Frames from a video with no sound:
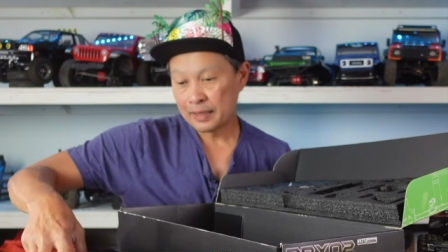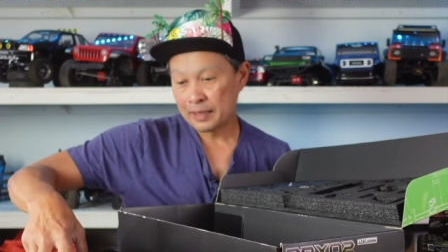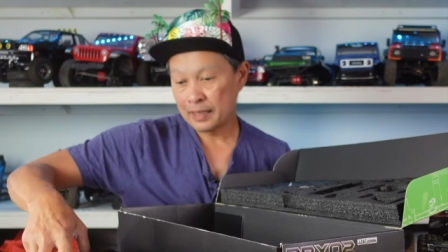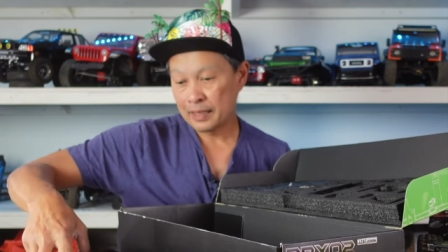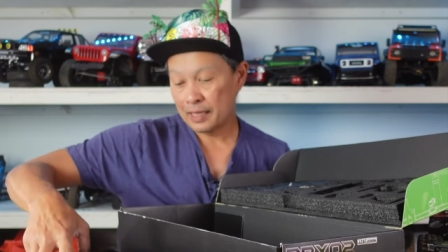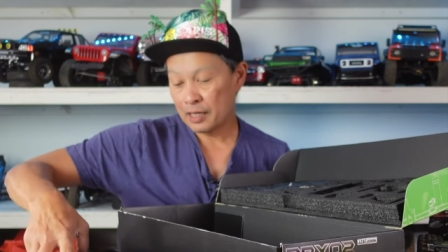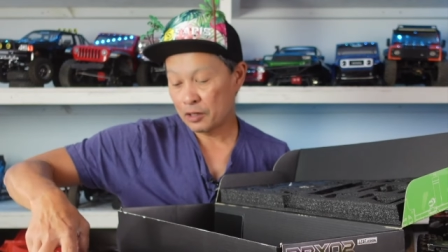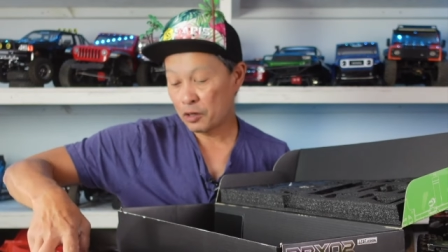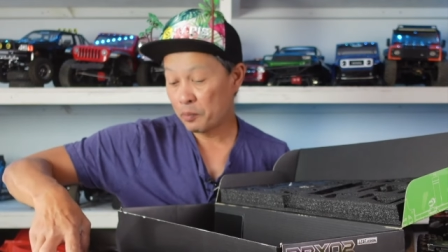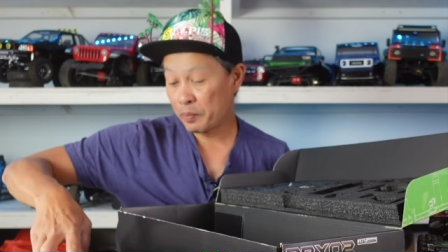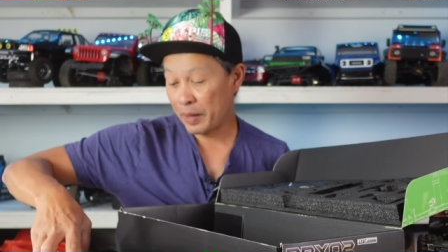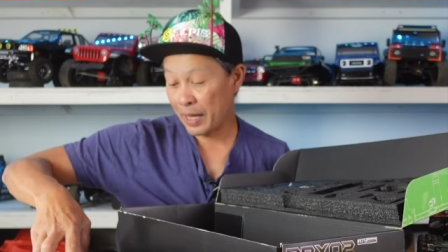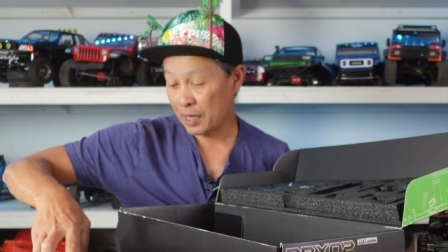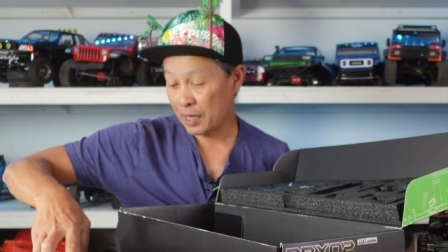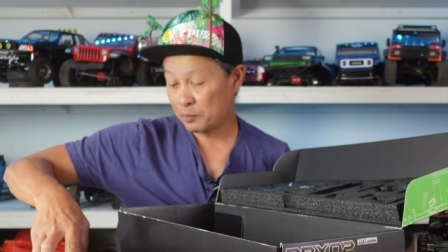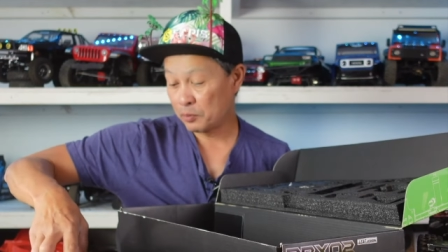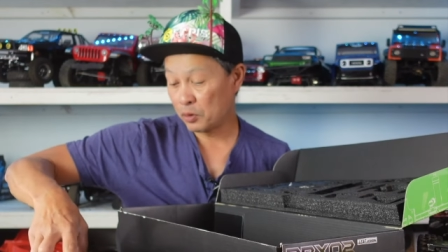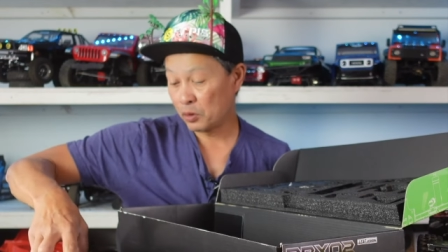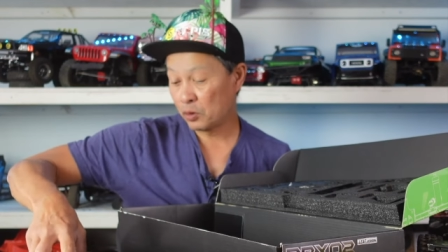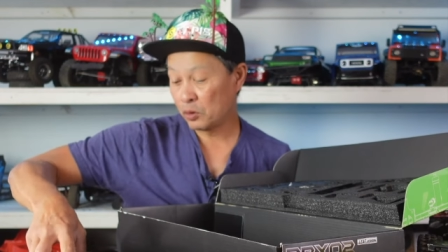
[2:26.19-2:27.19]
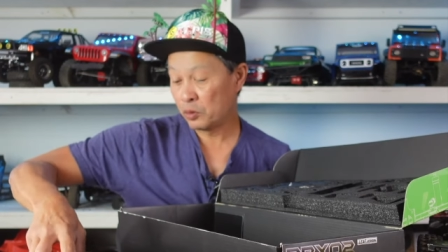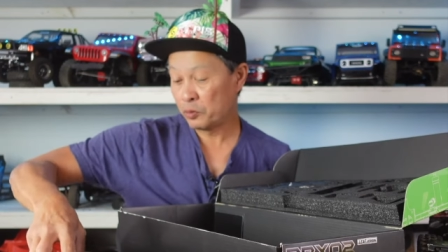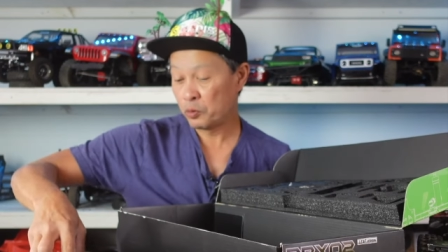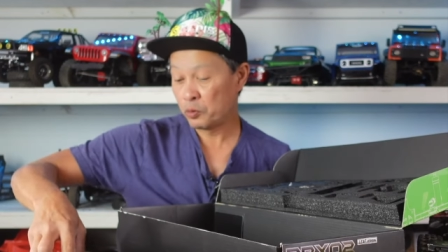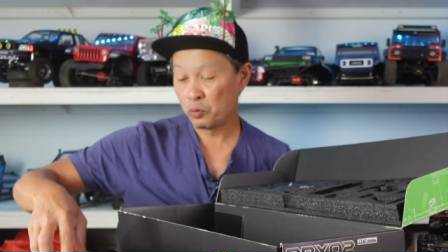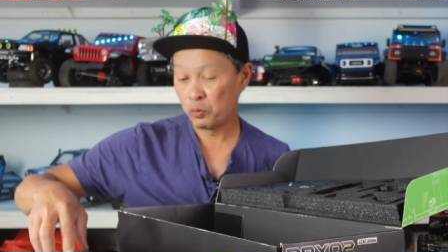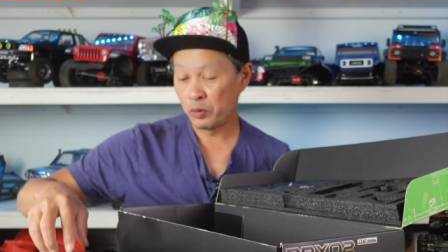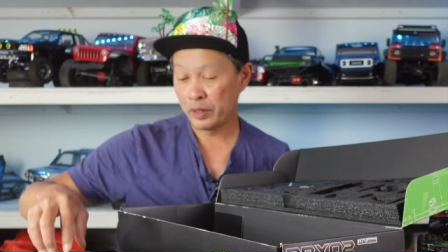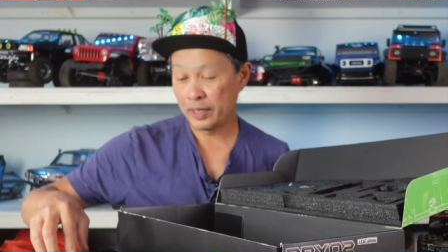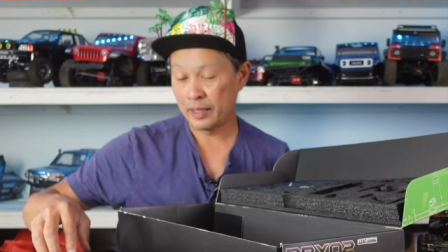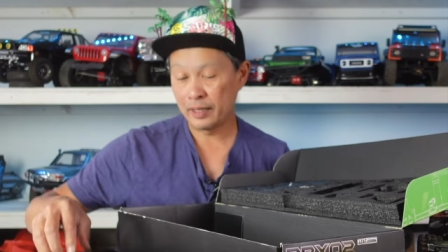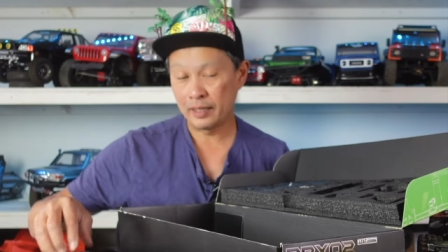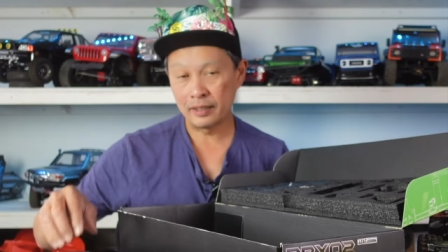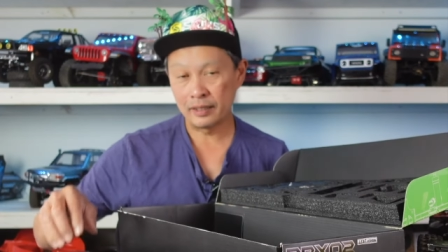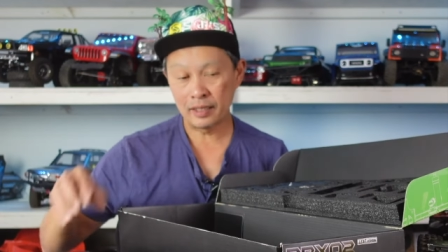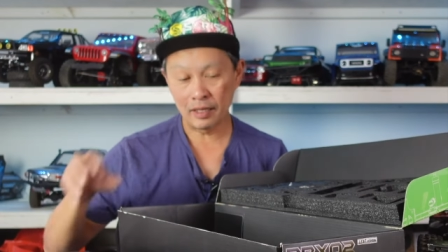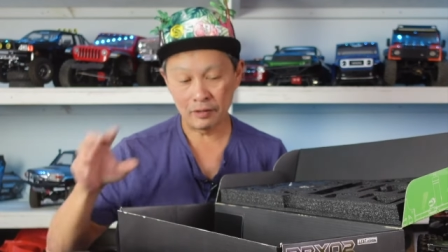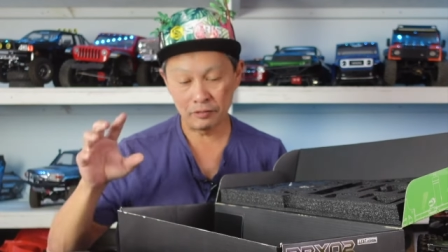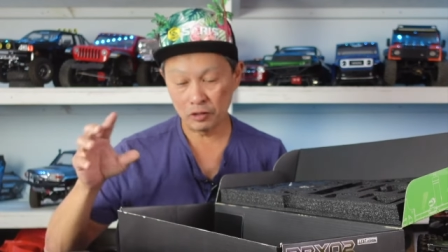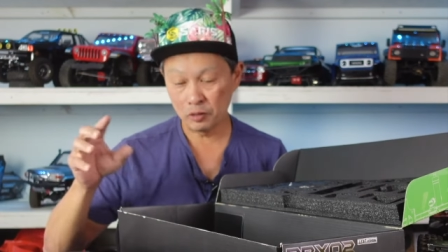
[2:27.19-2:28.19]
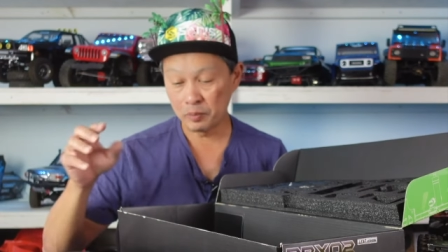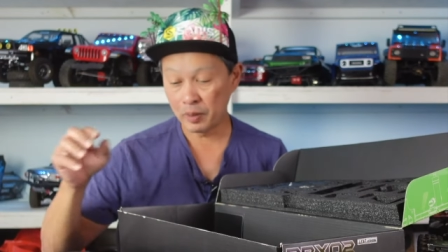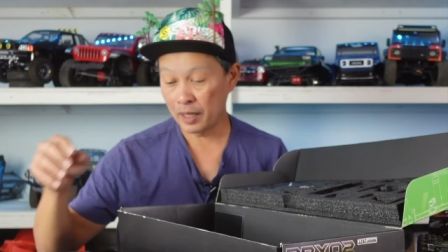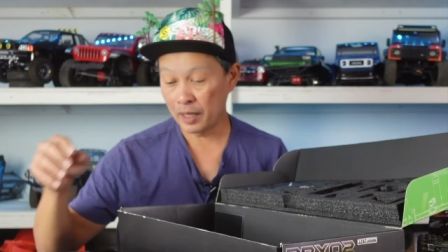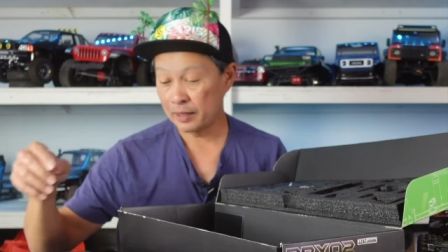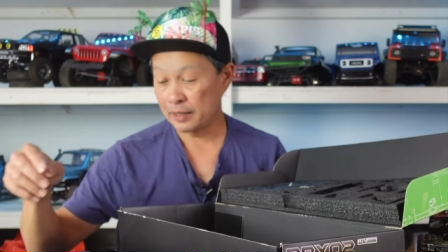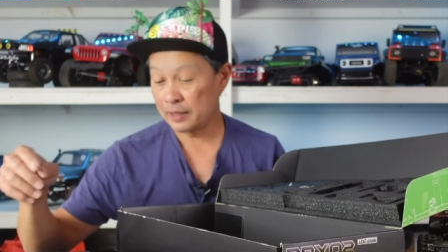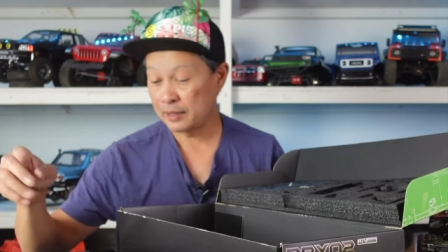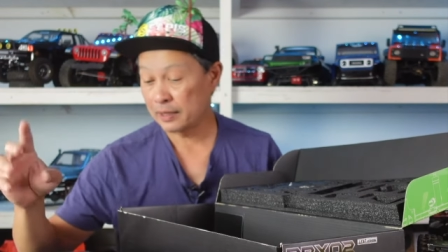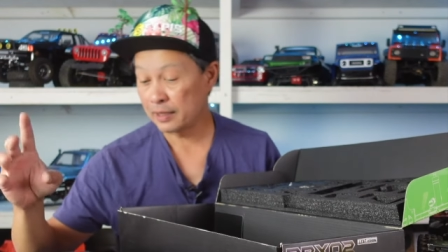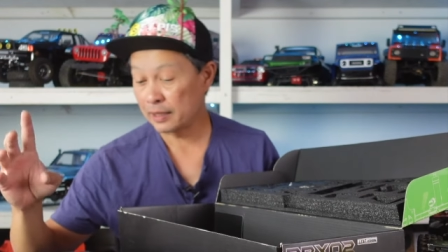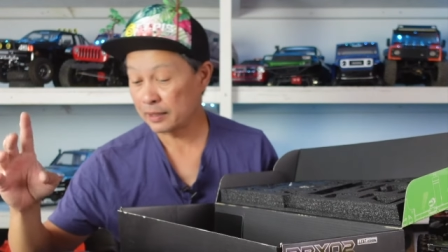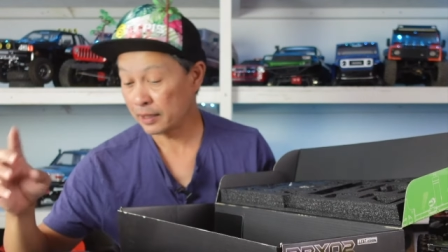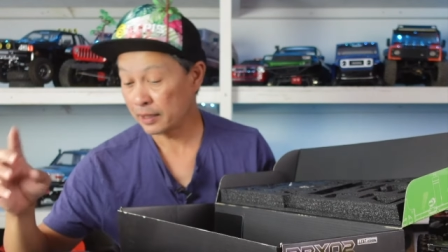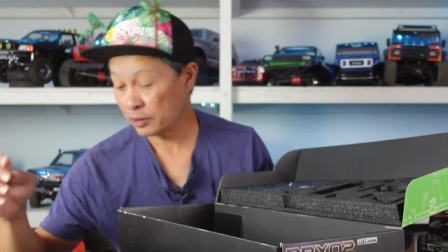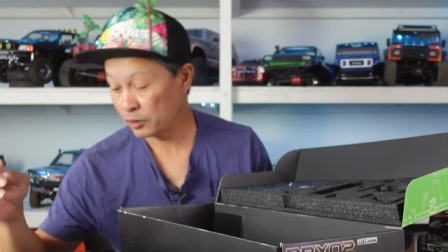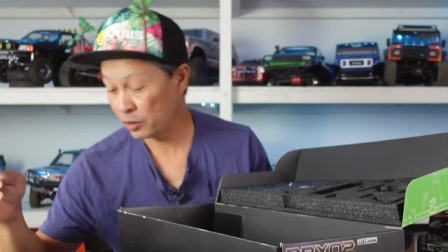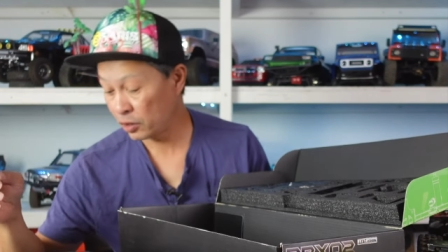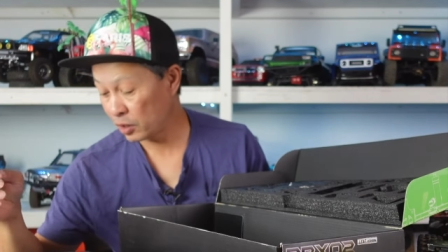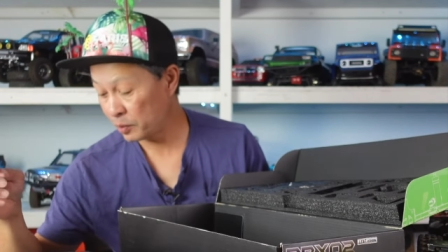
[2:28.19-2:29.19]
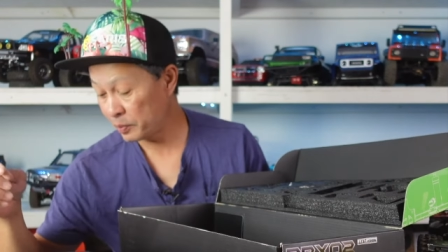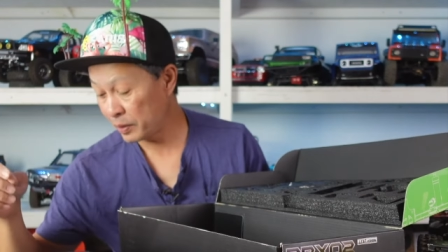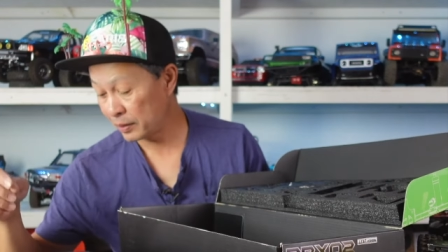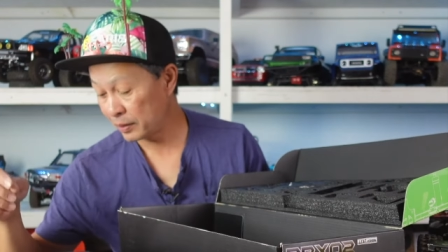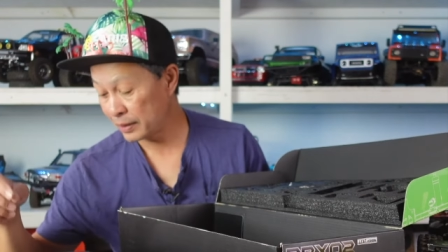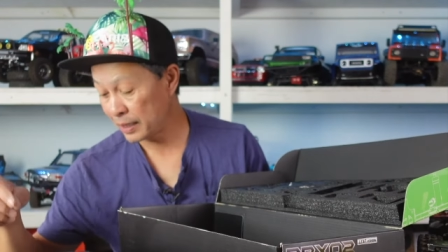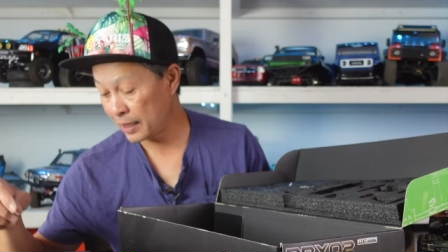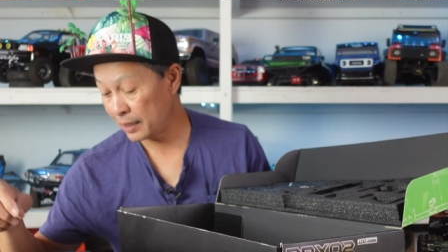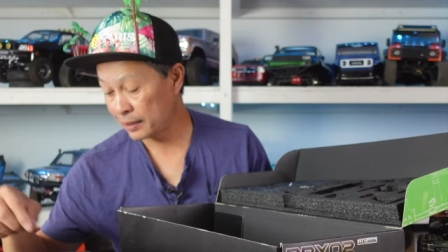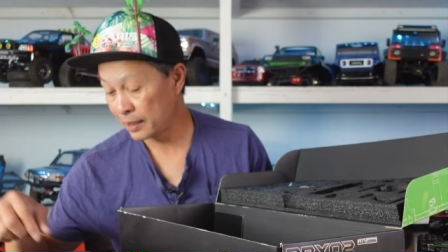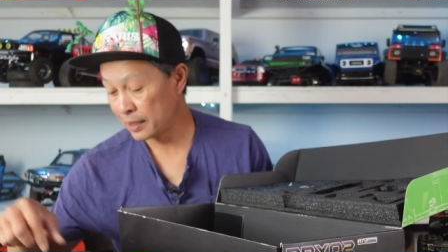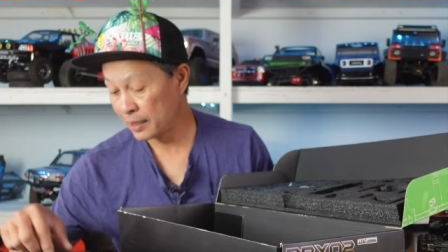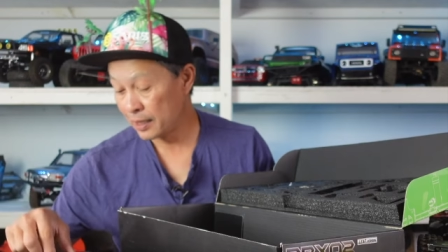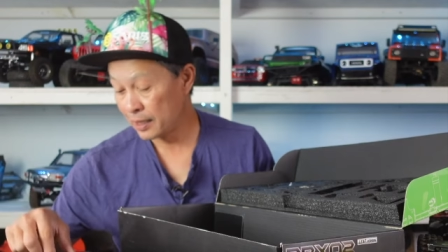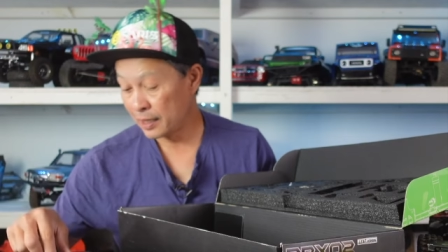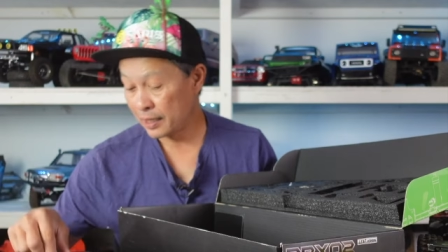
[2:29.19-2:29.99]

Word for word: uh, compatible with a few bodies and I'll tell you all about that